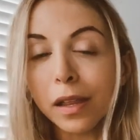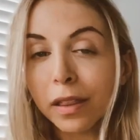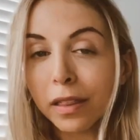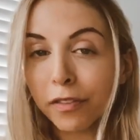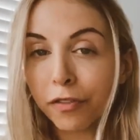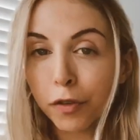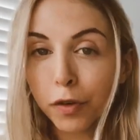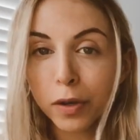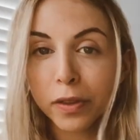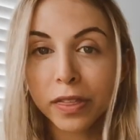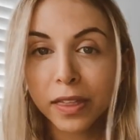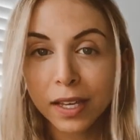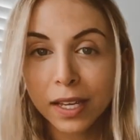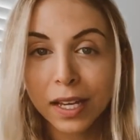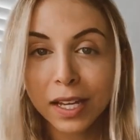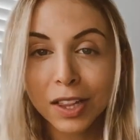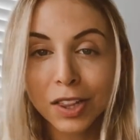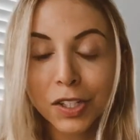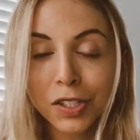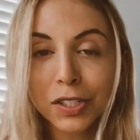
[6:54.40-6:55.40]
The fourth thing
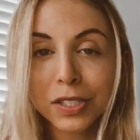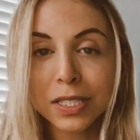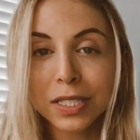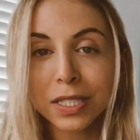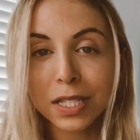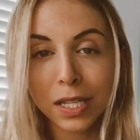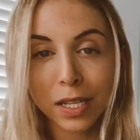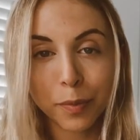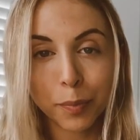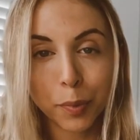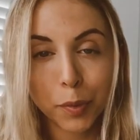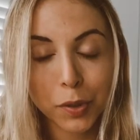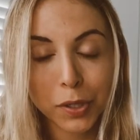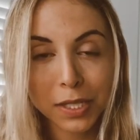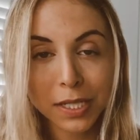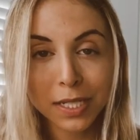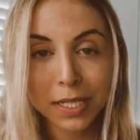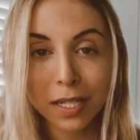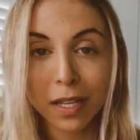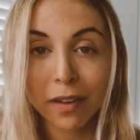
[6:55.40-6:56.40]
I learned is the
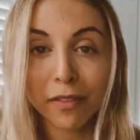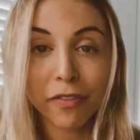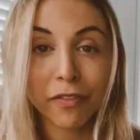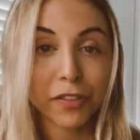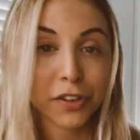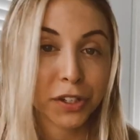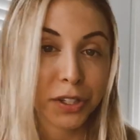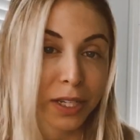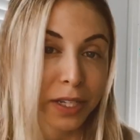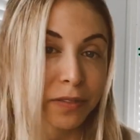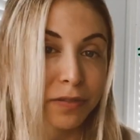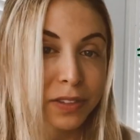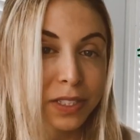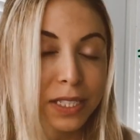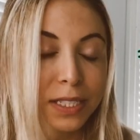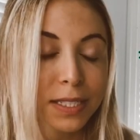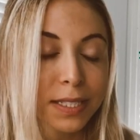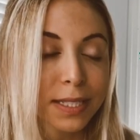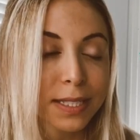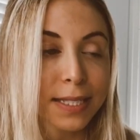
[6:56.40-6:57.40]
importance of
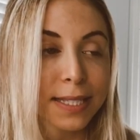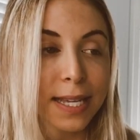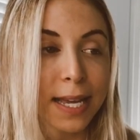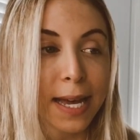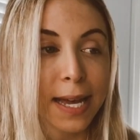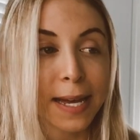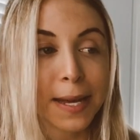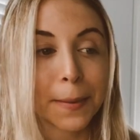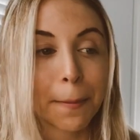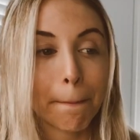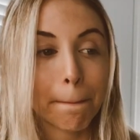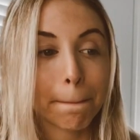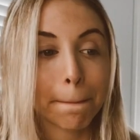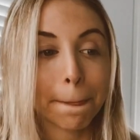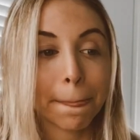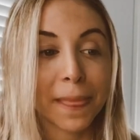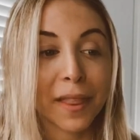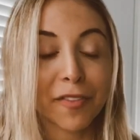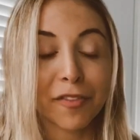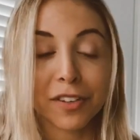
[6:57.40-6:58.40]
forgiveness.
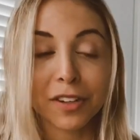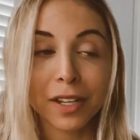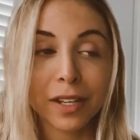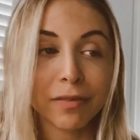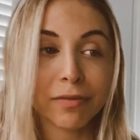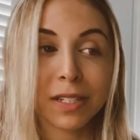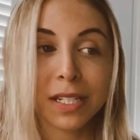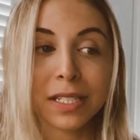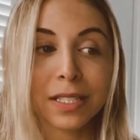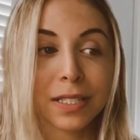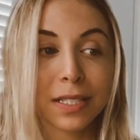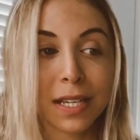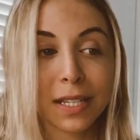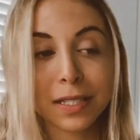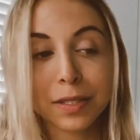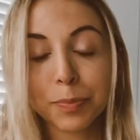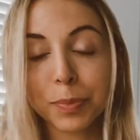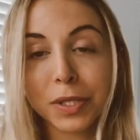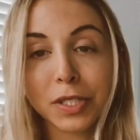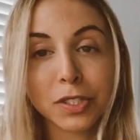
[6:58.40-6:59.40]
Forgiveness
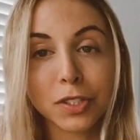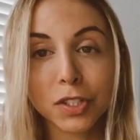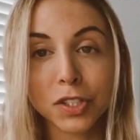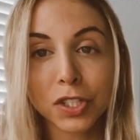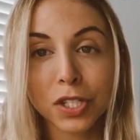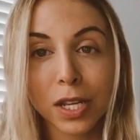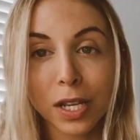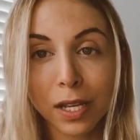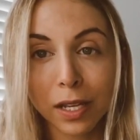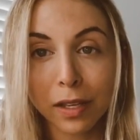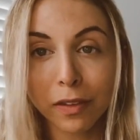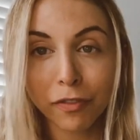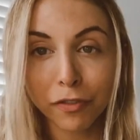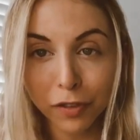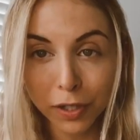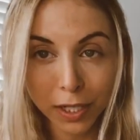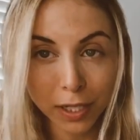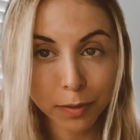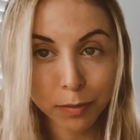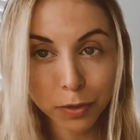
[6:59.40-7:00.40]
has been such a
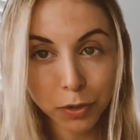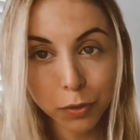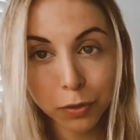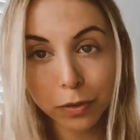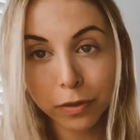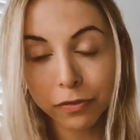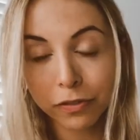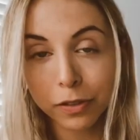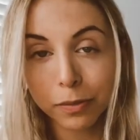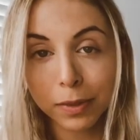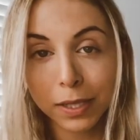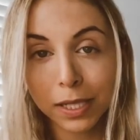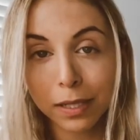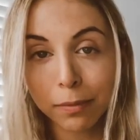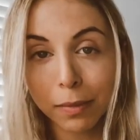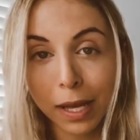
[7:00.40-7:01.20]
freedom tool for me in